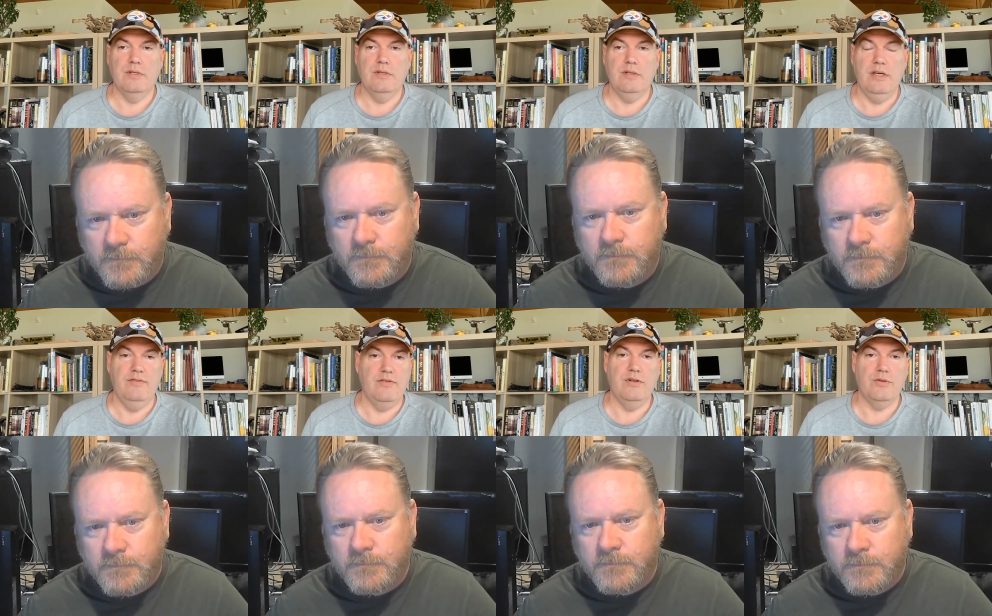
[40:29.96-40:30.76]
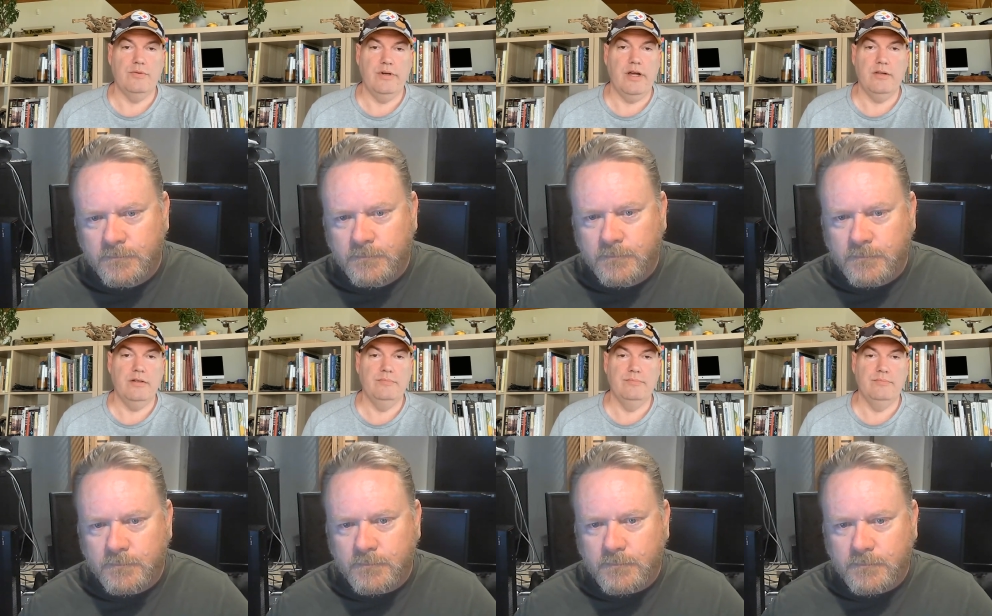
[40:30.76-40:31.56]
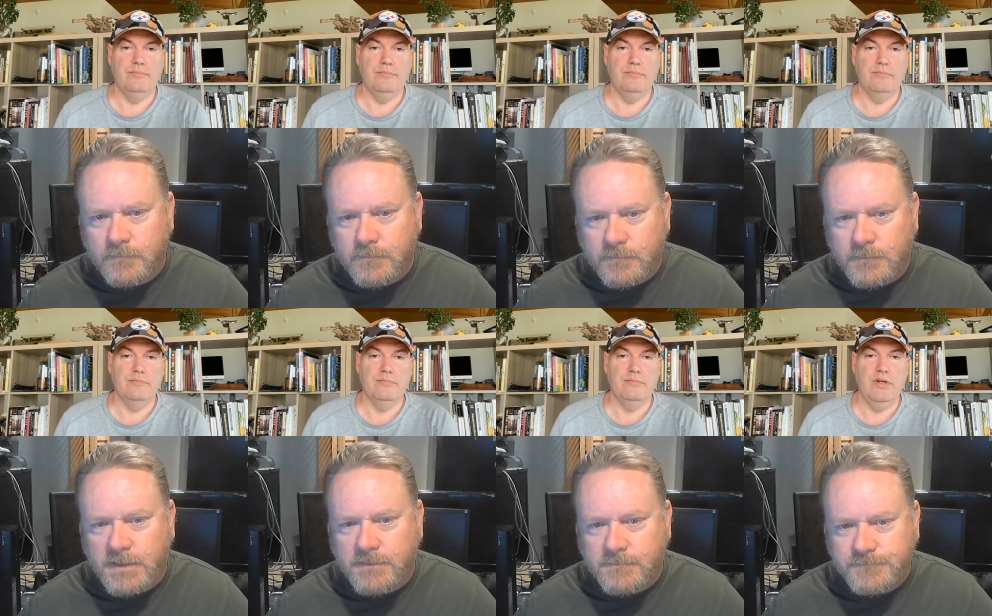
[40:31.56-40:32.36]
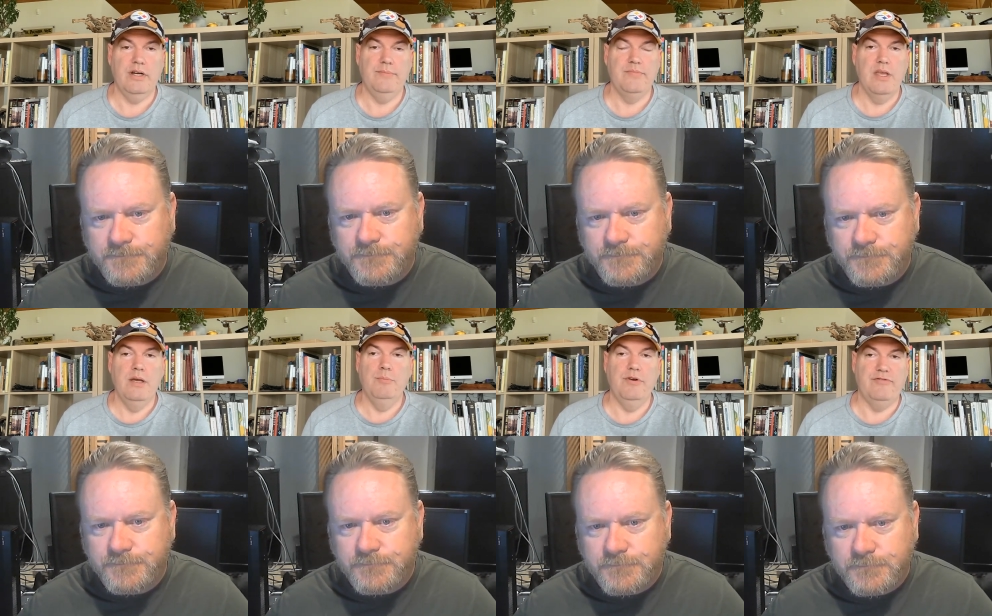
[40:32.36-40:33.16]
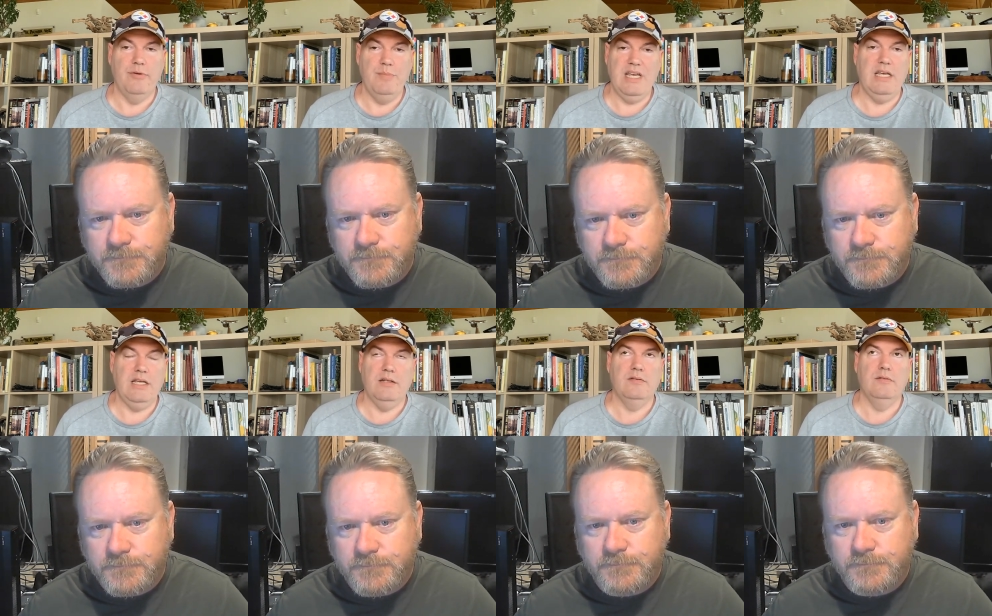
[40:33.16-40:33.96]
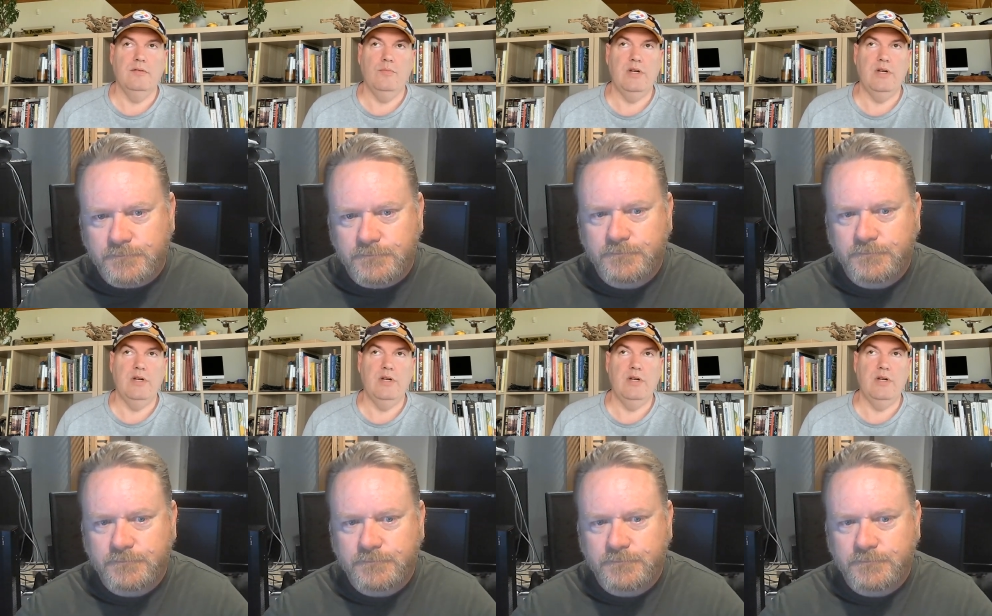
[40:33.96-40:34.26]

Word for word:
Speaker 1: in virtual reality. Yeah. Right. But for me, when I